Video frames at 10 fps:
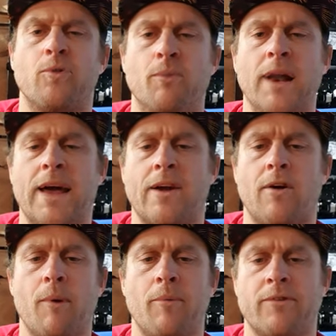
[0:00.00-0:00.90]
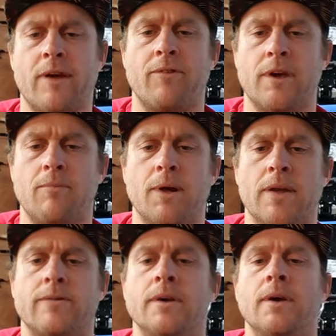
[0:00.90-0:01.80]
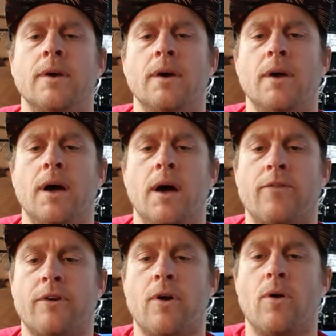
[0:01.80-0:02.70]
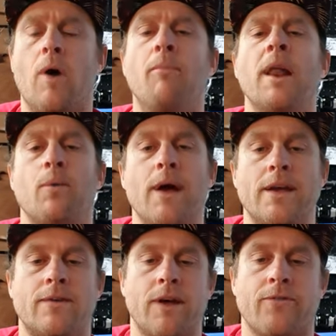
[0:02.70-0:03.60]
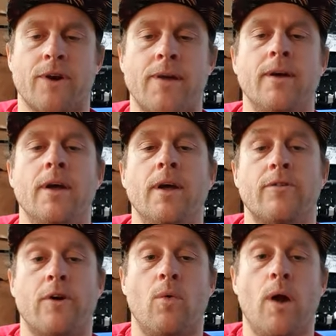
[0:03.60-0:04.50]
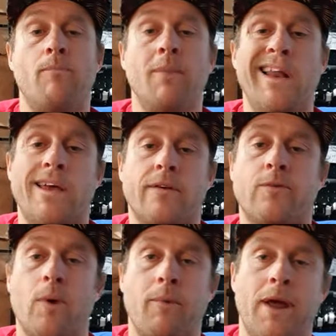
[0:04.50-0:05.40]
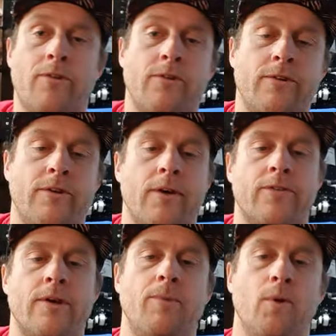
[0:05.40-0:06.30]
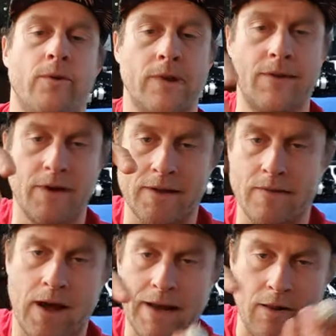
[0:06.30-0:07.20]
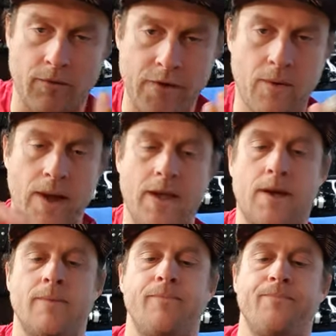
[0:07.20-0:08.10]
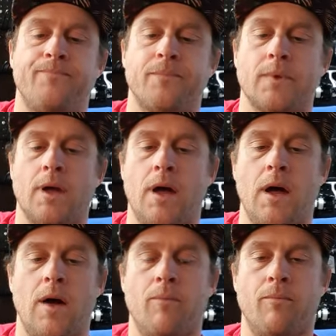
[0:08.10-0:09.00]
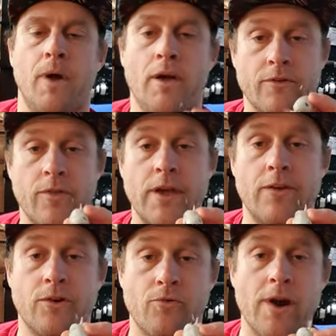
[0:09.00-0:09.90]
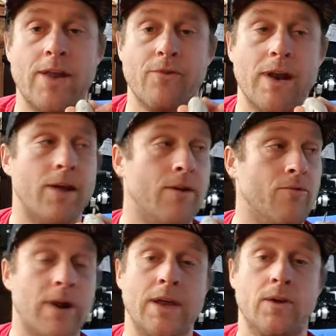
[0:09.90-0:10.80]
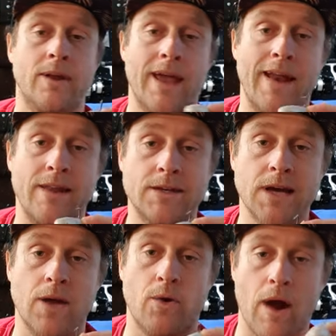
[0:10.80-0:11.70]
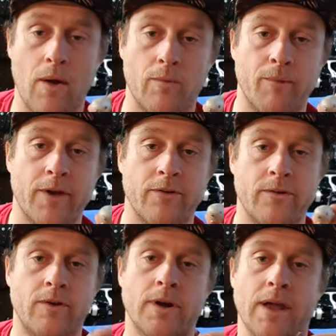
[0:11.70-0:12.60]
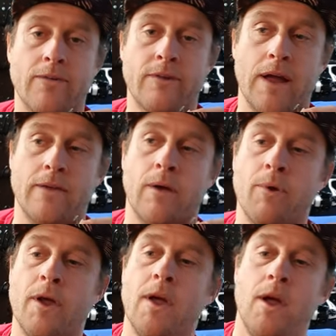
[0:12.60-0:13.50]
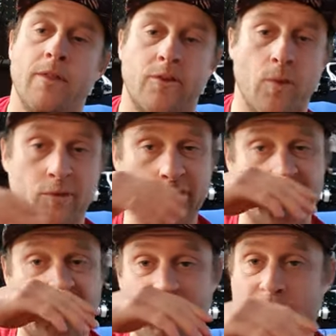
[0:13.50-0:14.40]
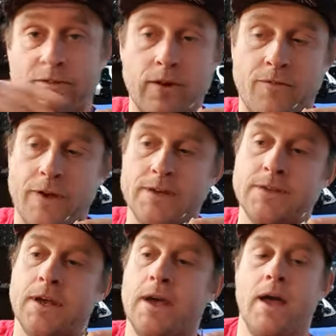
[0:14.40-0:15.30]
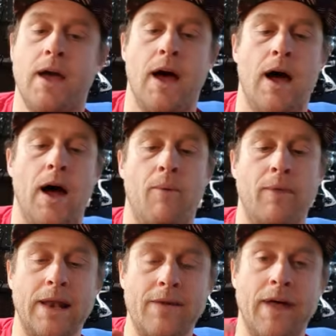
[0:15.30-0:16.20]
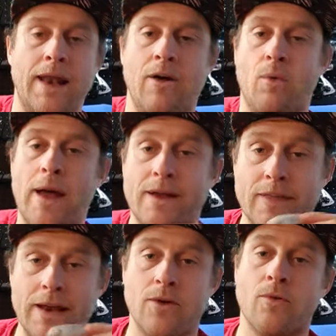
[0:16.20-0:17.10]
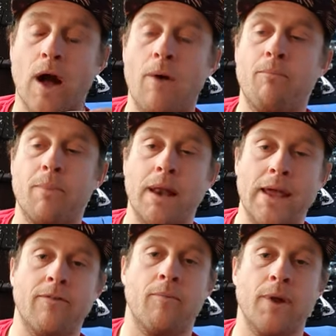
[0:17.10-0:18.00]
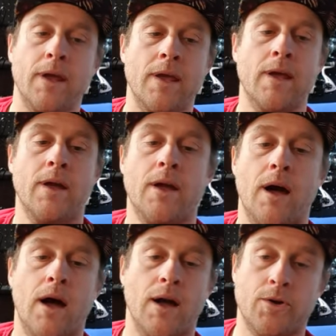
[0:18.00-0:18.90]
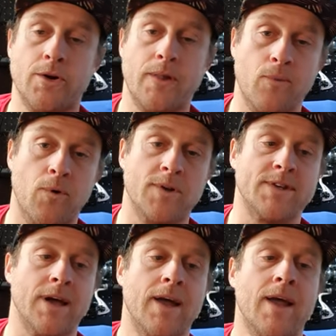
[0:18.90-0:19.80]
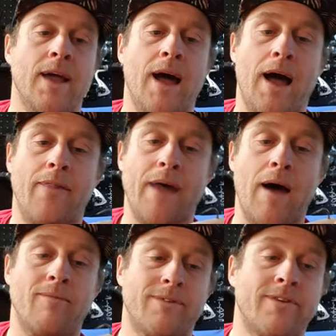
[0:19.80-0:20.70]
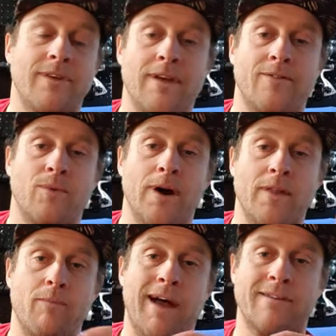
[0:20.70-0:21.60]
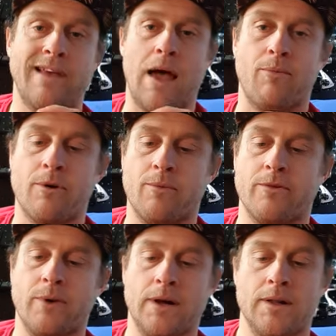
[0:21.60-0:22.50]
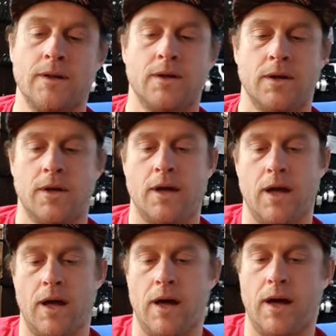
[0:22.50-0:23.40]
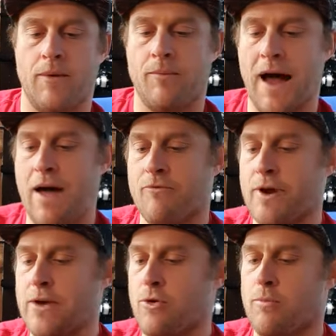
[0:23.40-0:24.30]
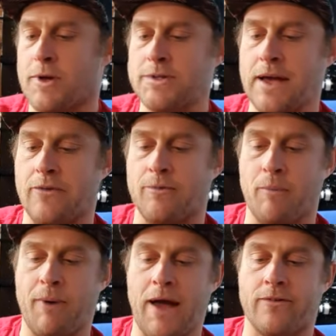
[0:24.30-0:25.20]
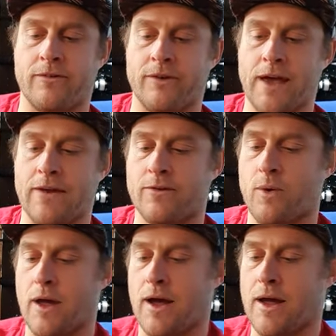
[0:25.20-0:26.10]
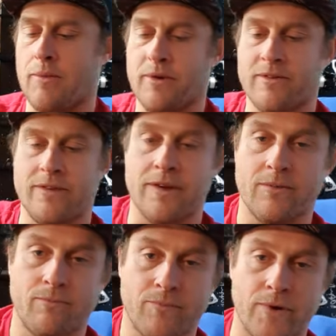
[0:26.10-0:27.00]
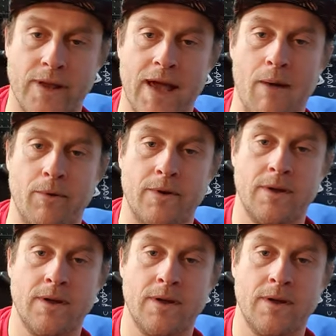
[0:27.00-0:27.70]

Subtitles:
of mullet. I can't remember, Savage Gear mullets. So on mullet wake, that's right. So when mullets swim in estuaries, you see them, they always leave like a tiny little V wake. So these are really, really, really good, again, in shallow ground, because you're not going to get snagged up. They swim just under the surface. They leave their little wake. They look unbelievably good in the water, and that is why the bass hammer them as well. I haven't really caught much else but bass, because, again, it's quite high up. You can see it's pretty hammered.